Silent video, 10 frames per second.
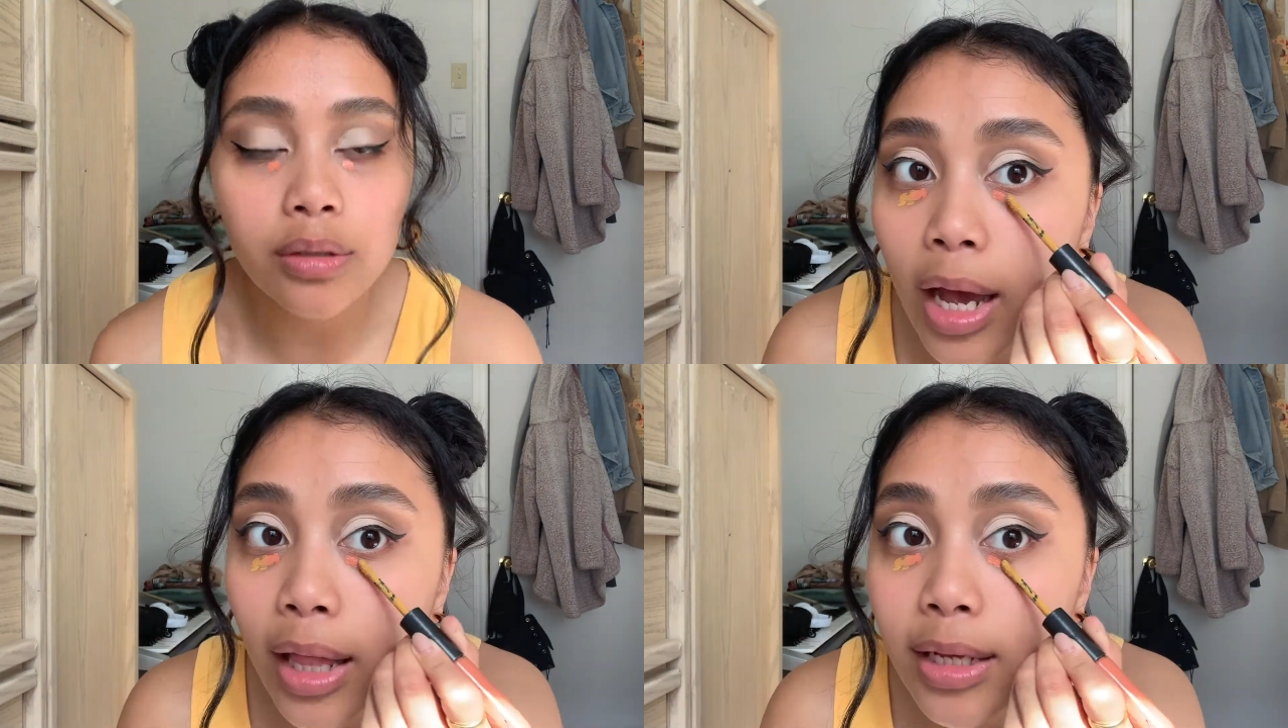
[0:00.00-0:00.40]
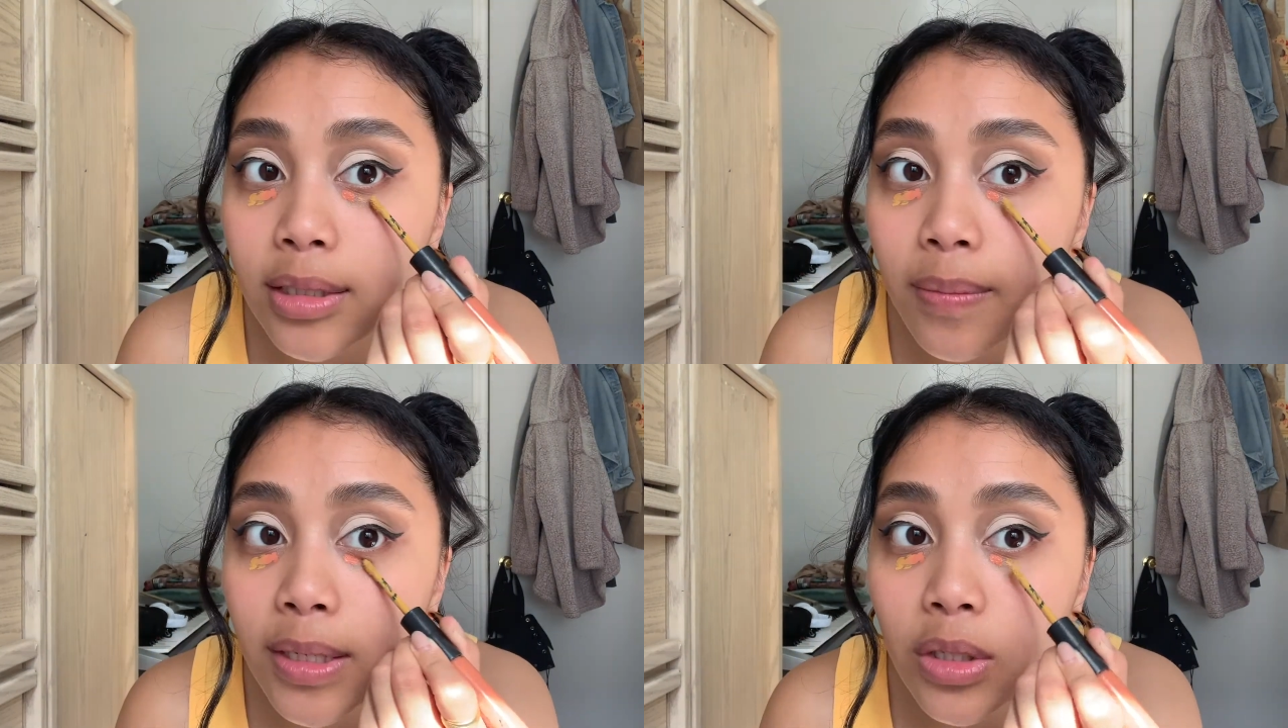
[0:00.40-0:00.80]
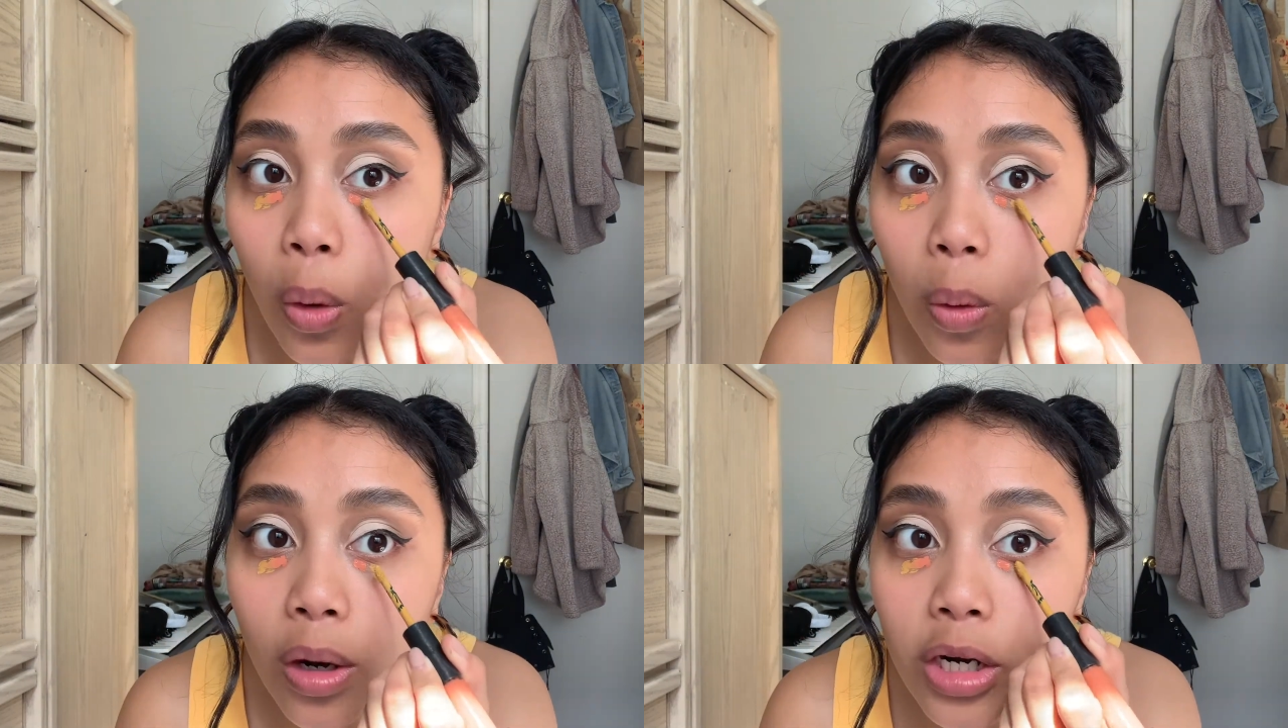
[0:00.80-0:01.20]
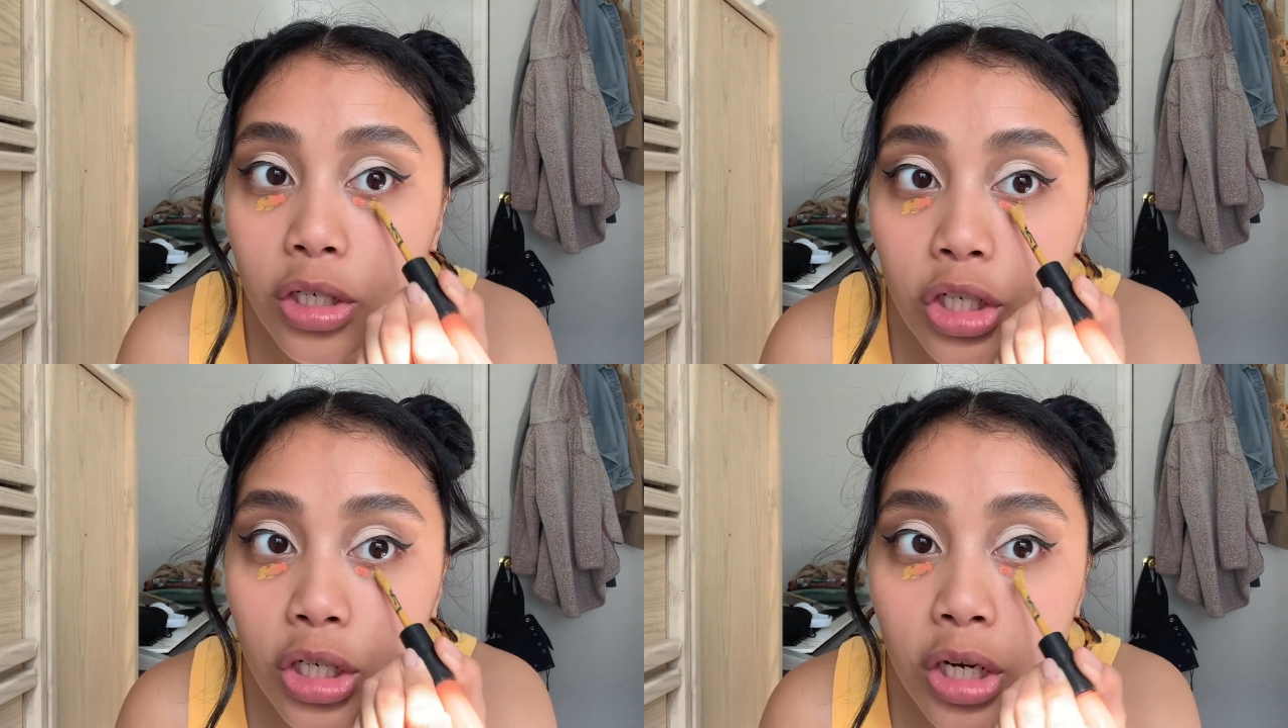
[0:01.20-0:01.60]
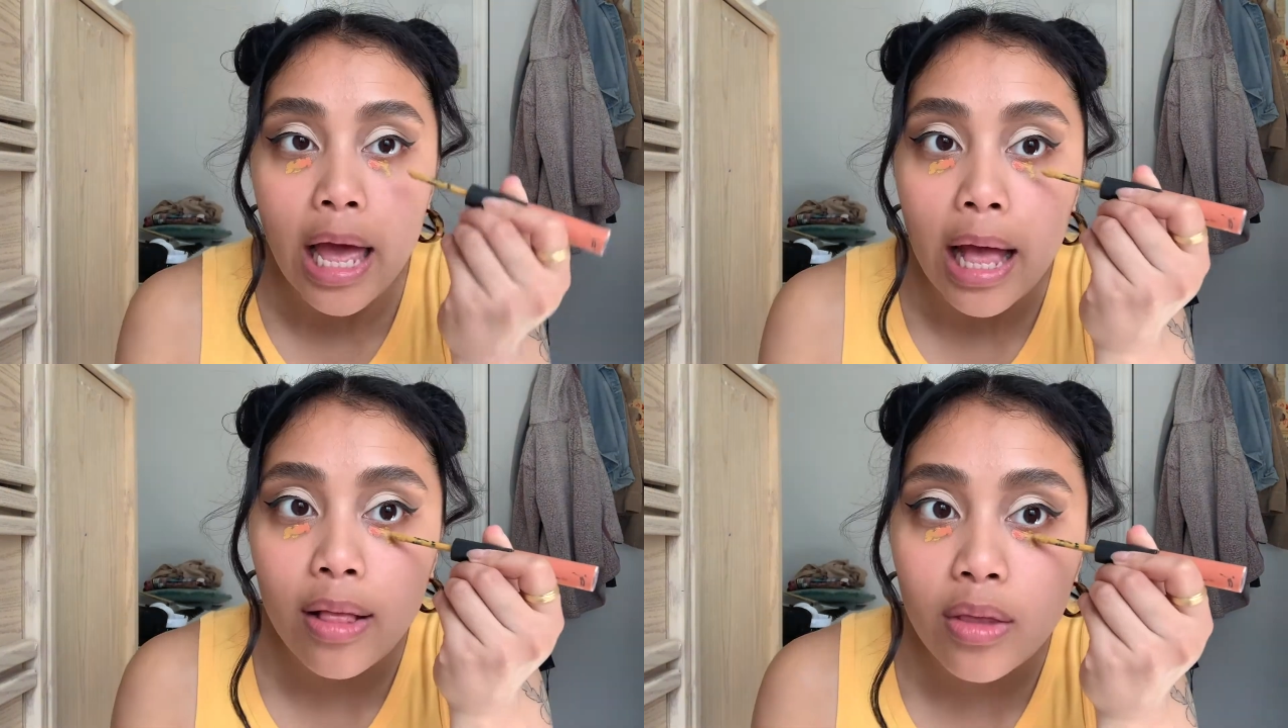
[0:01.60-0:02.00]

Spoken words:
I like to mix the orange and the